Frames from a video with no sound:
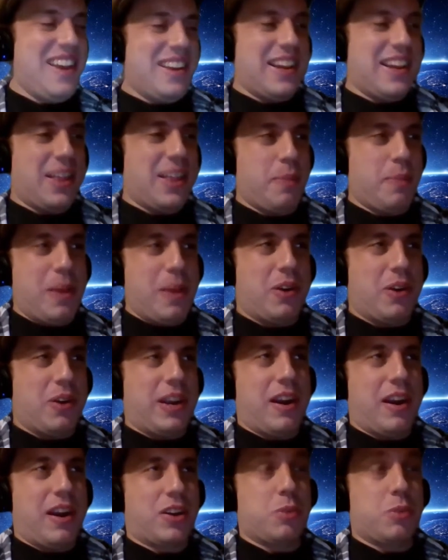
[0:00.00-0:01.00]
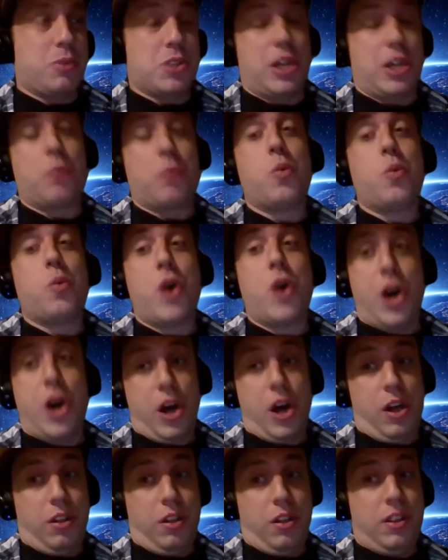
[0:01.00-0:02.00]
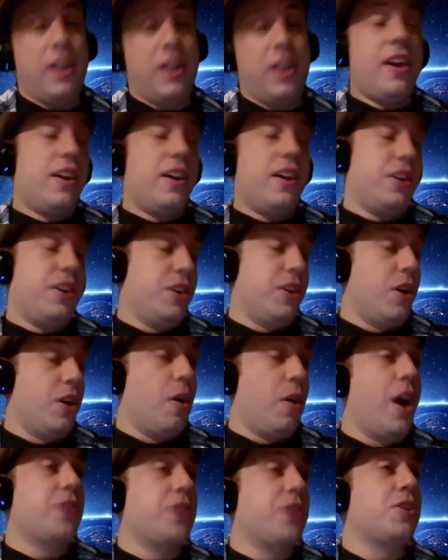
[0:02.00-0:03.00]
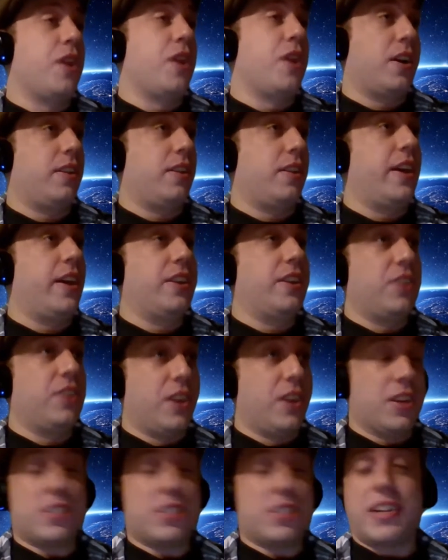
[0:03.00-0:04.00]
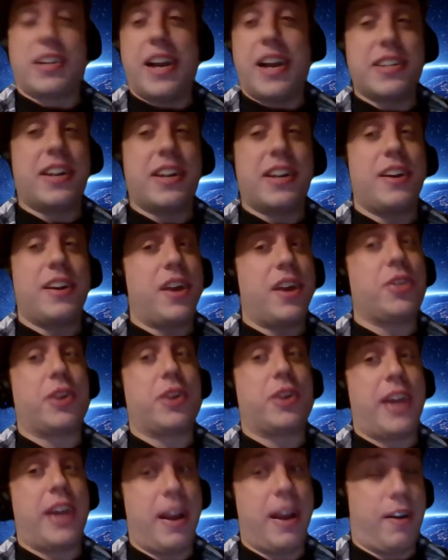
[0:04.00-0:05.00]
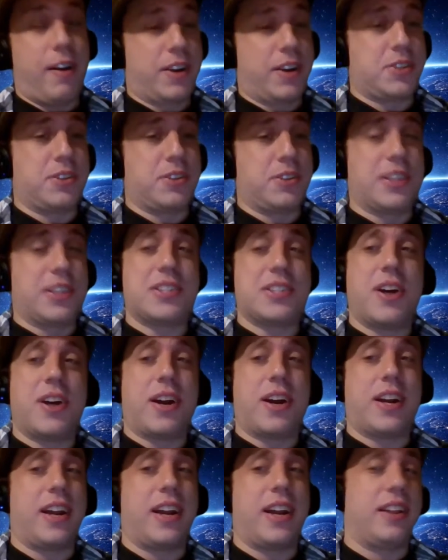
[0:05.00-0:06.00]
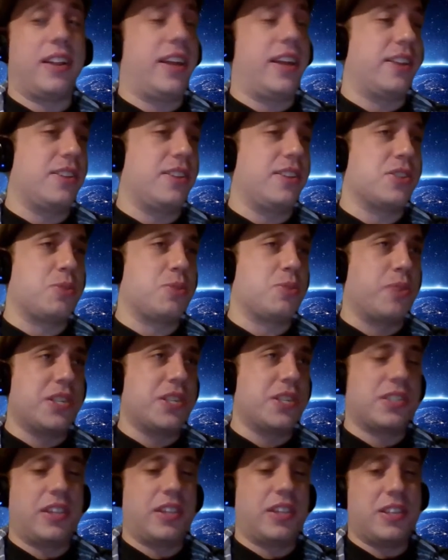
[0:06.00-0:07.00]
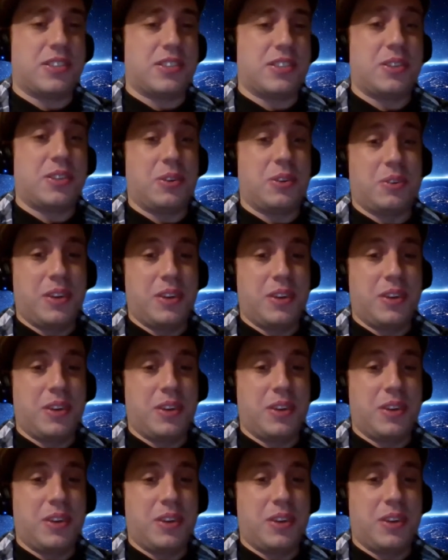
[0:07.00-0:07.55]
Yeah, and the male character was like, well, I talk like this, and I did another character that talked kind of like this recently too,